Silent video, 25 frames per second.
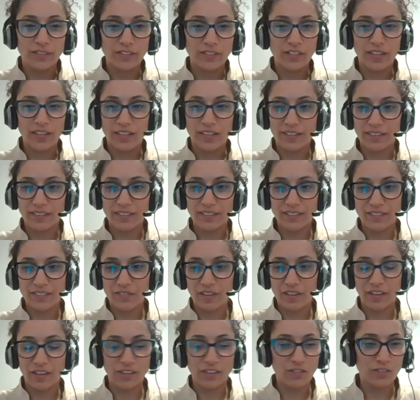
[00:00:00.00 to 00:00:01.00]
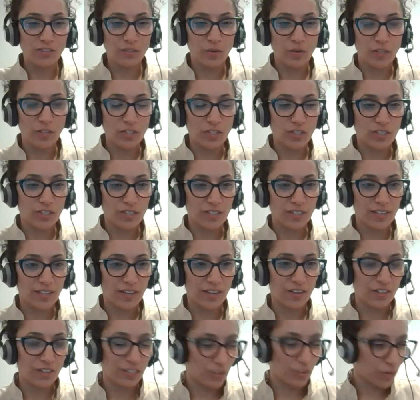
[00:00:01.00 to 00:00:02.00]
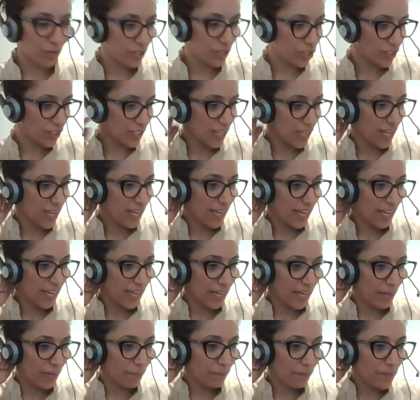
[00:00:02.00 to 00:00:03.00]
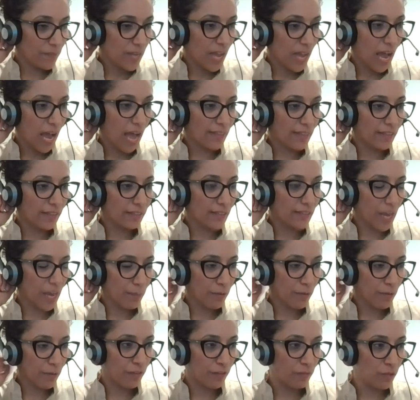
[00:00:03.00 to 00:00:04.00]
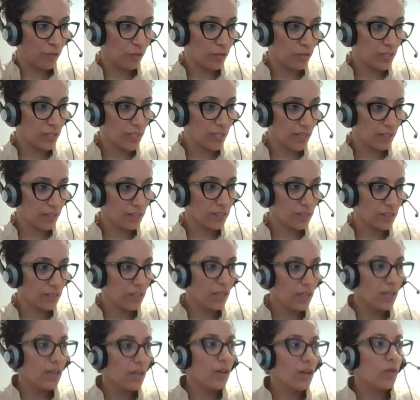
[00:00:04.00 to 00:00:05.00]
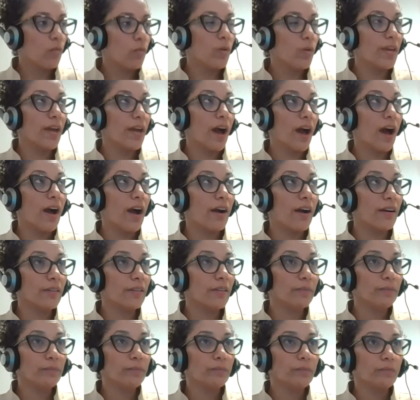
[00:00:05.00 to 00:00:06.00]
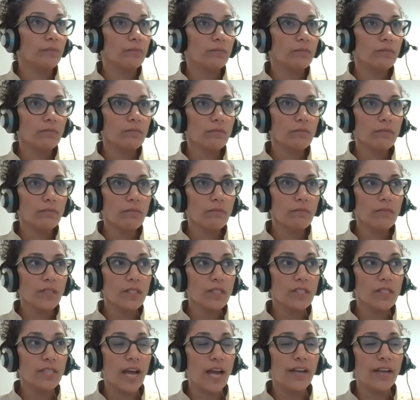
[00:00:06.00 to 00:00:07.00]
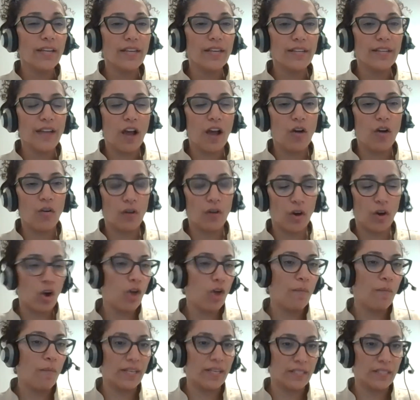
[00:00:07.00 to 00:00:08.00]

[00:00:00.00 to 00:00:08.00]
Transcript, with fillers: Yeah, it's very good questions, uh, all the questions. Um, other type of immune cells. We are studying now, Roma is